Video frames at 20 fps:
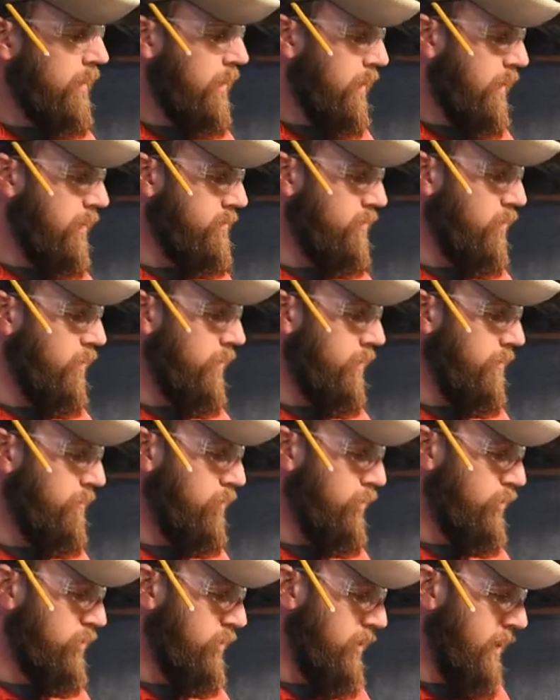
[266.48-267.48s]
it's going to
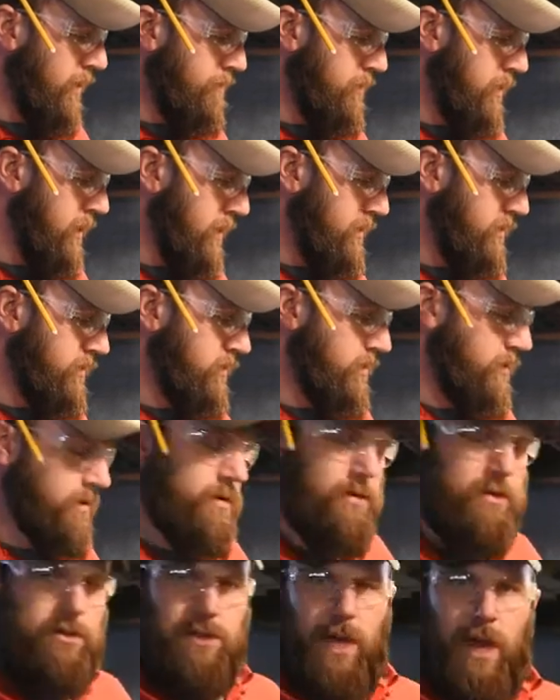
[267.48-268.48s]
push that piece
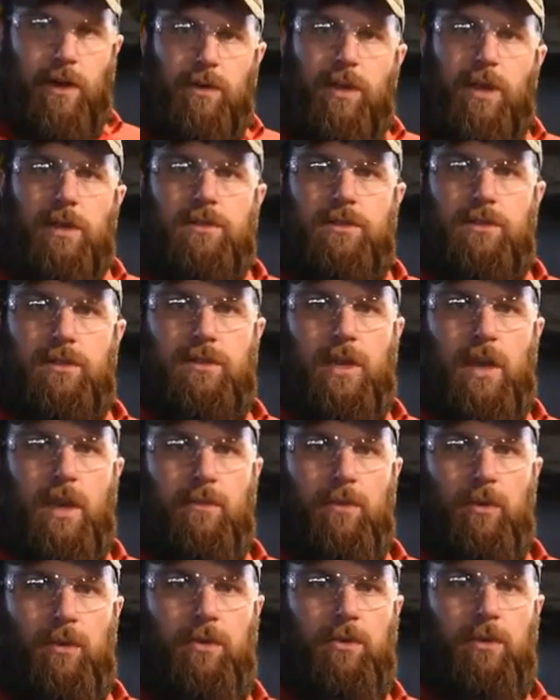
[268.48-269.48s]
down against the
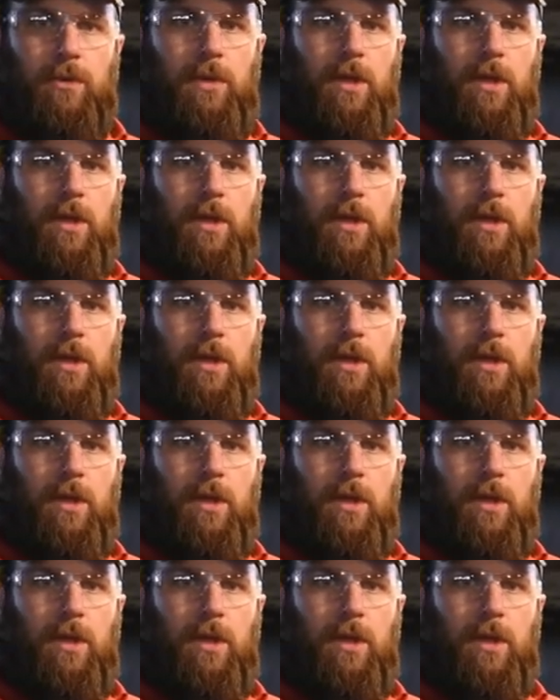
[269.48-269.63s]
table